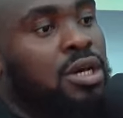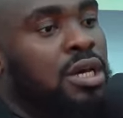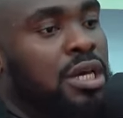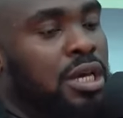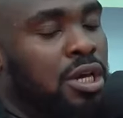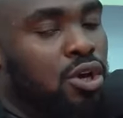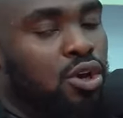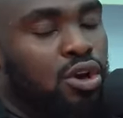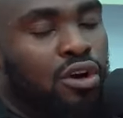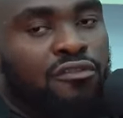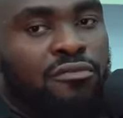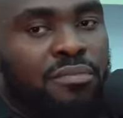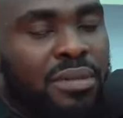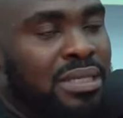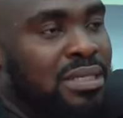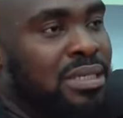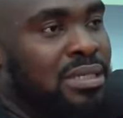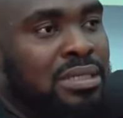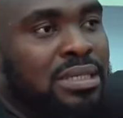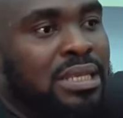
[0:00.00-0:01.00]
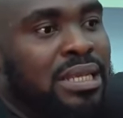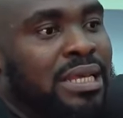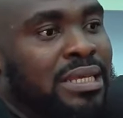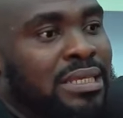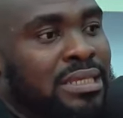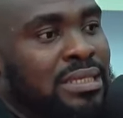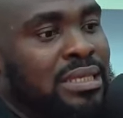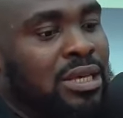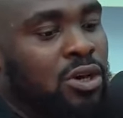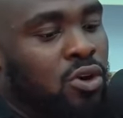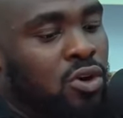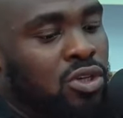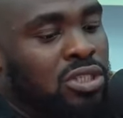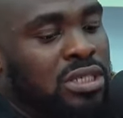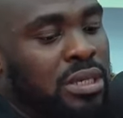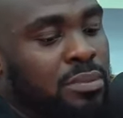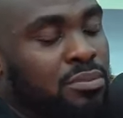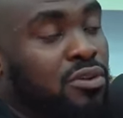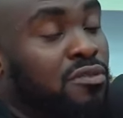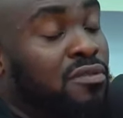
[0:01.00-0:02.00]
In government, it's, it's the
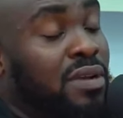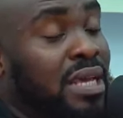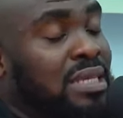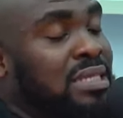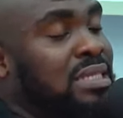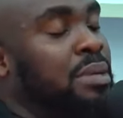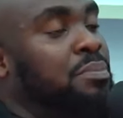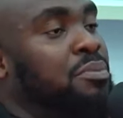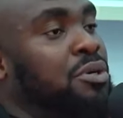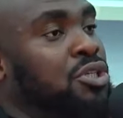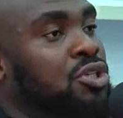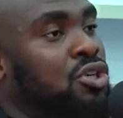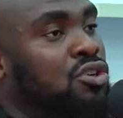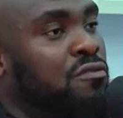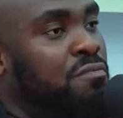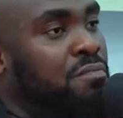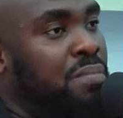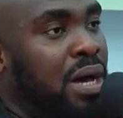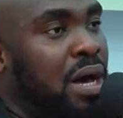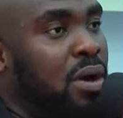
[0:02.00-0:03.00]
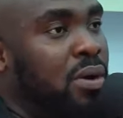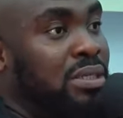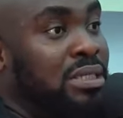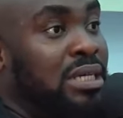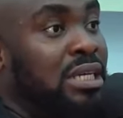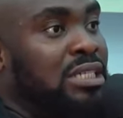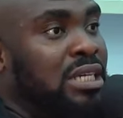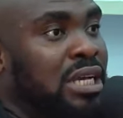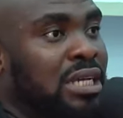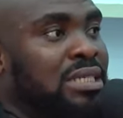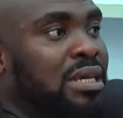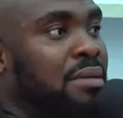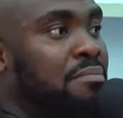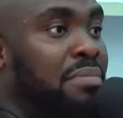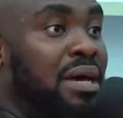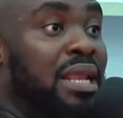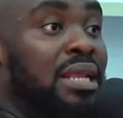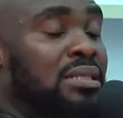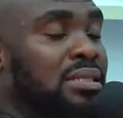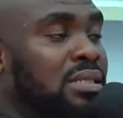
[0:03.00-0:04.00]
concept of like separation of powers and checks and
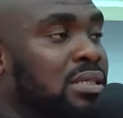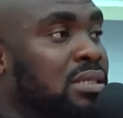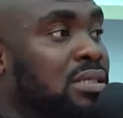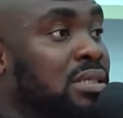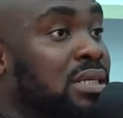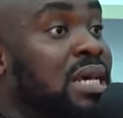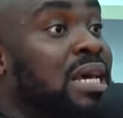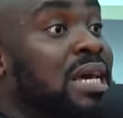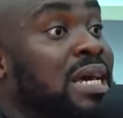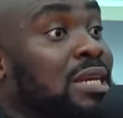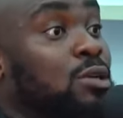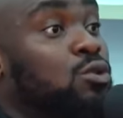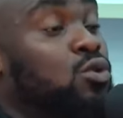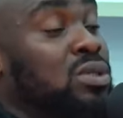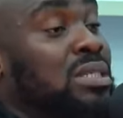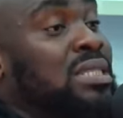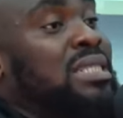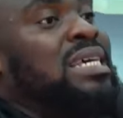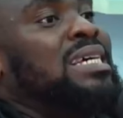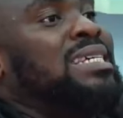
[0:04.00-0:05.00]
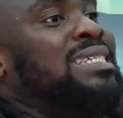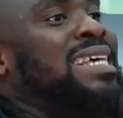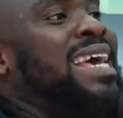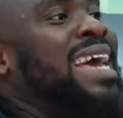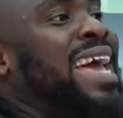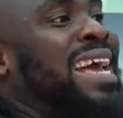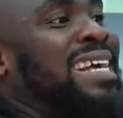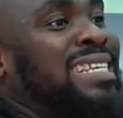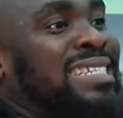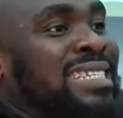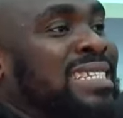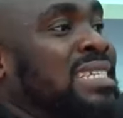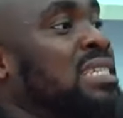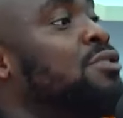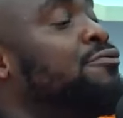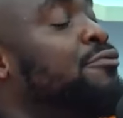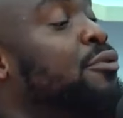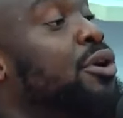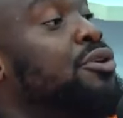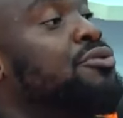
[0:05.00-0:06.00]
balances. Your checks and balances. Those things yeah.
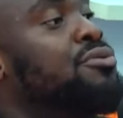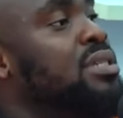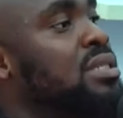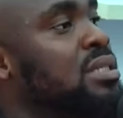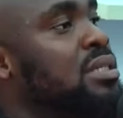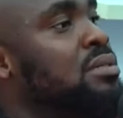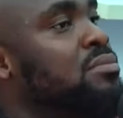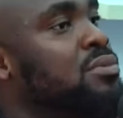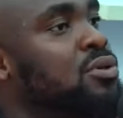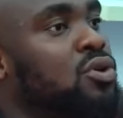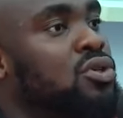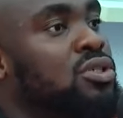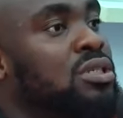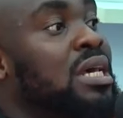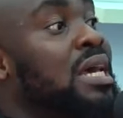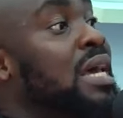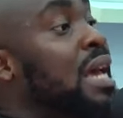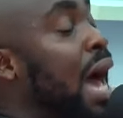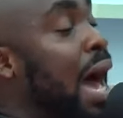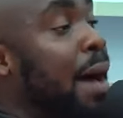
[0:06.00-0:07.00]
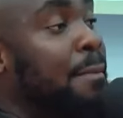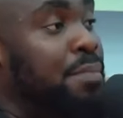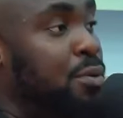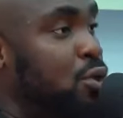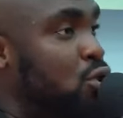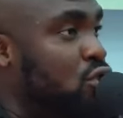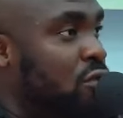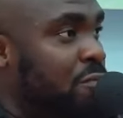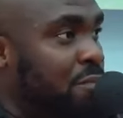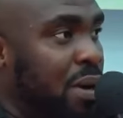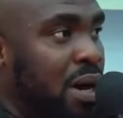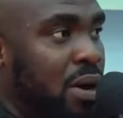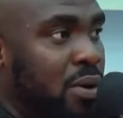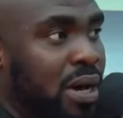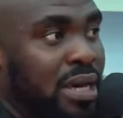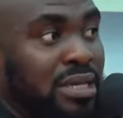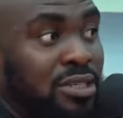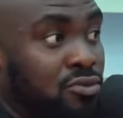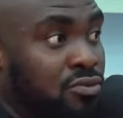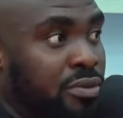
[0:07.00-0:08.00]
exist for a reason, because abuse of
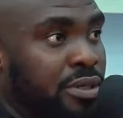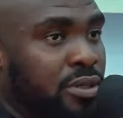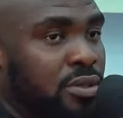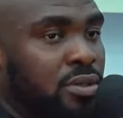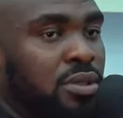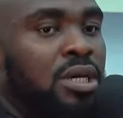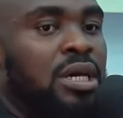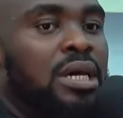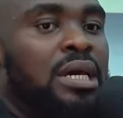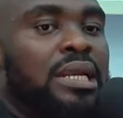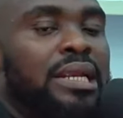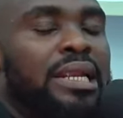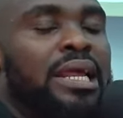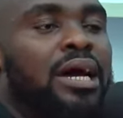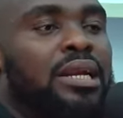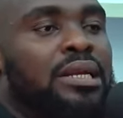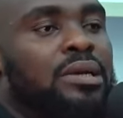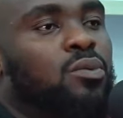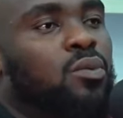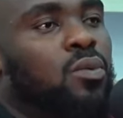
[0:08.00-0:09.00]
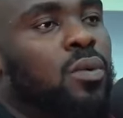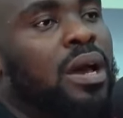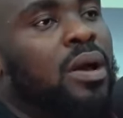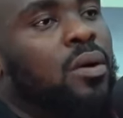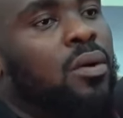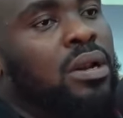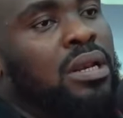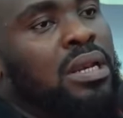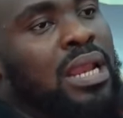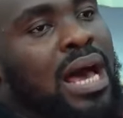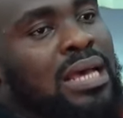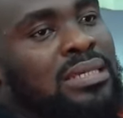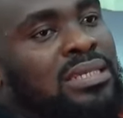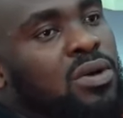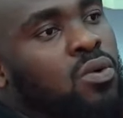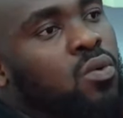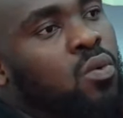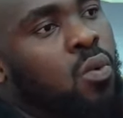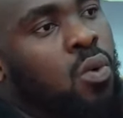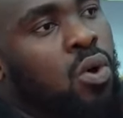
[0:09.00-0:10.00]
power is real. Now, as
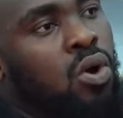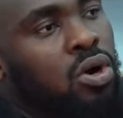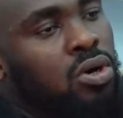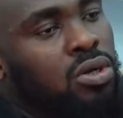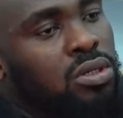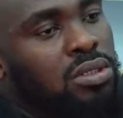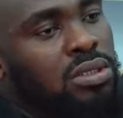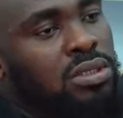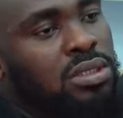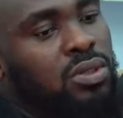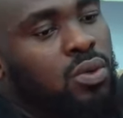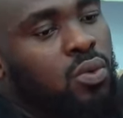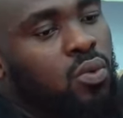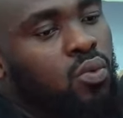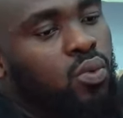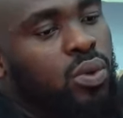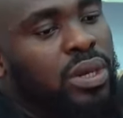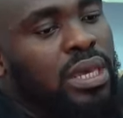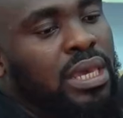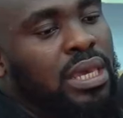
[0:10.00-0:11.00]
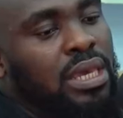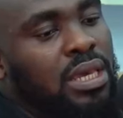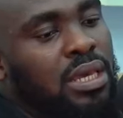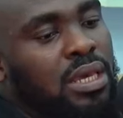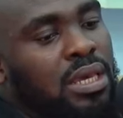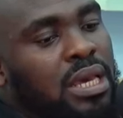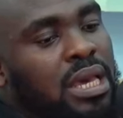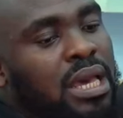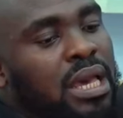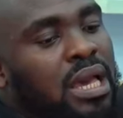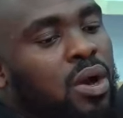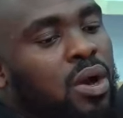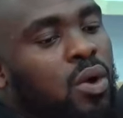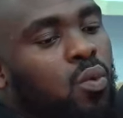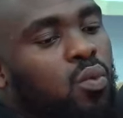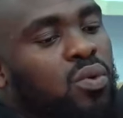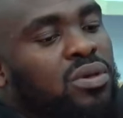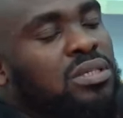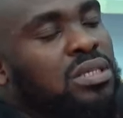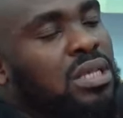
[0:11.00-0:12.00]
a world, we,
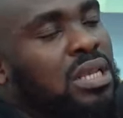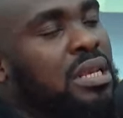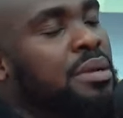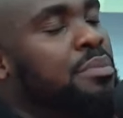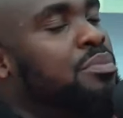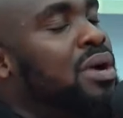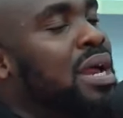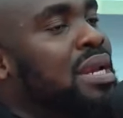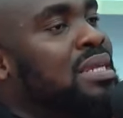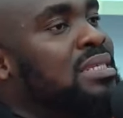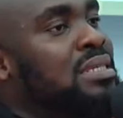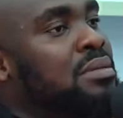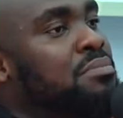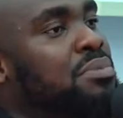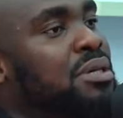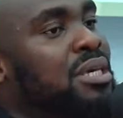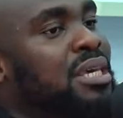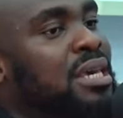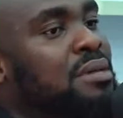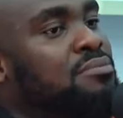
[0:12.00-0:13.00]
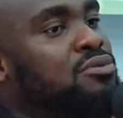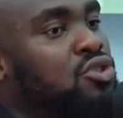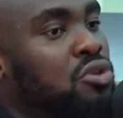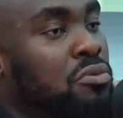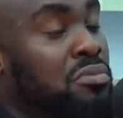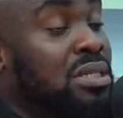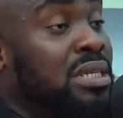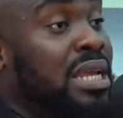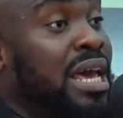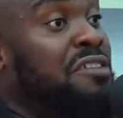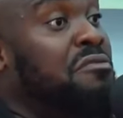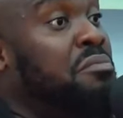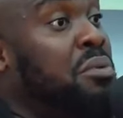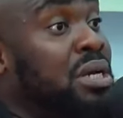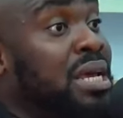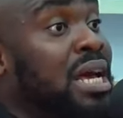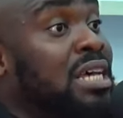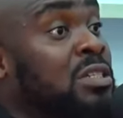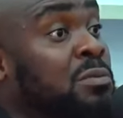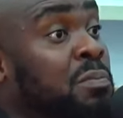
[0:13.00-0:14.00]
we liberalism became something that
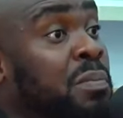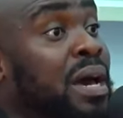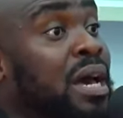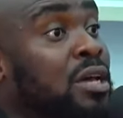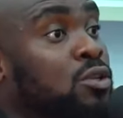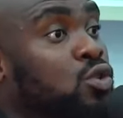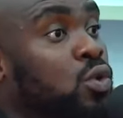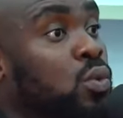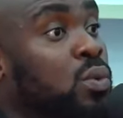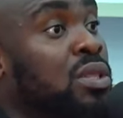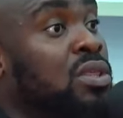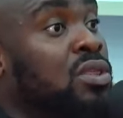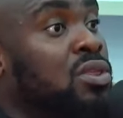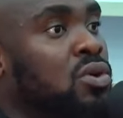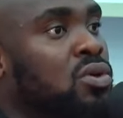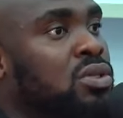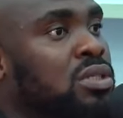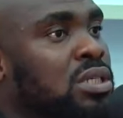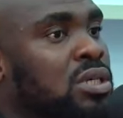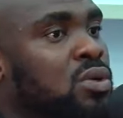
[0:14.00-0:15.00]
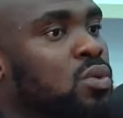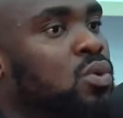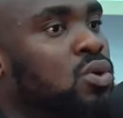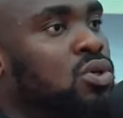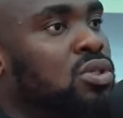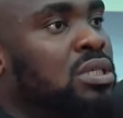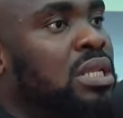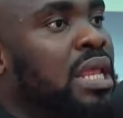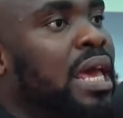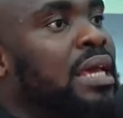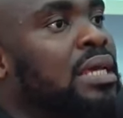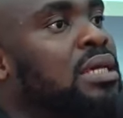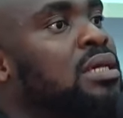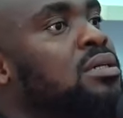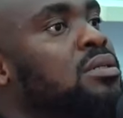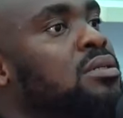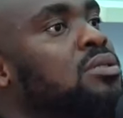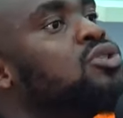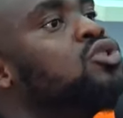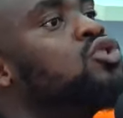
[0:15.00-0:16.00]
everybody aspired to. We thought it was
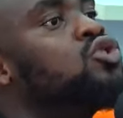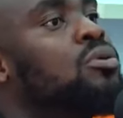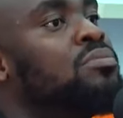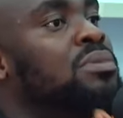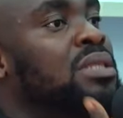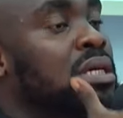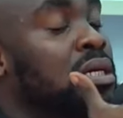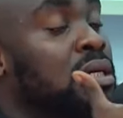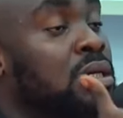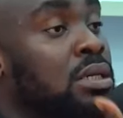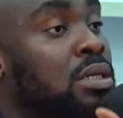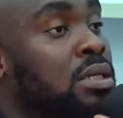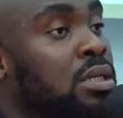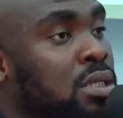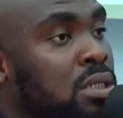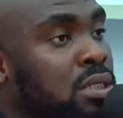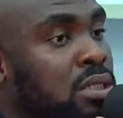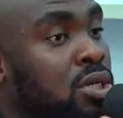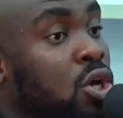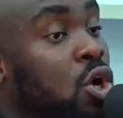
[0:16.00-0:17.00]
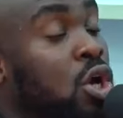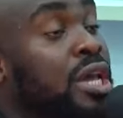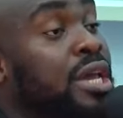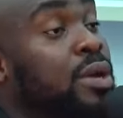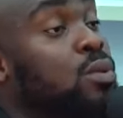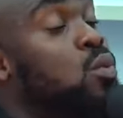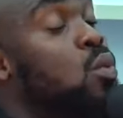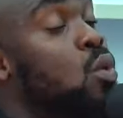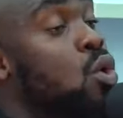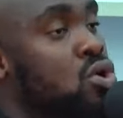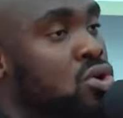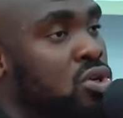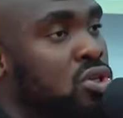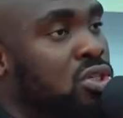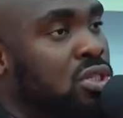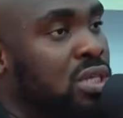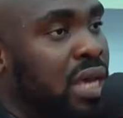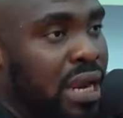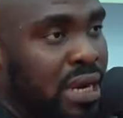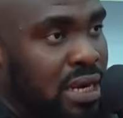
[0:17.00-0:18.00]
like something good. It
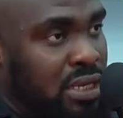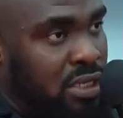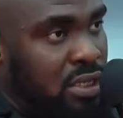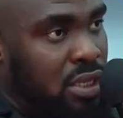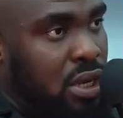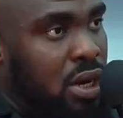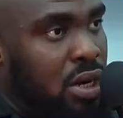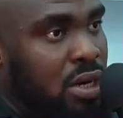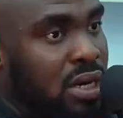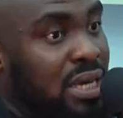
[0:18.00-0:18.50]
was at the start.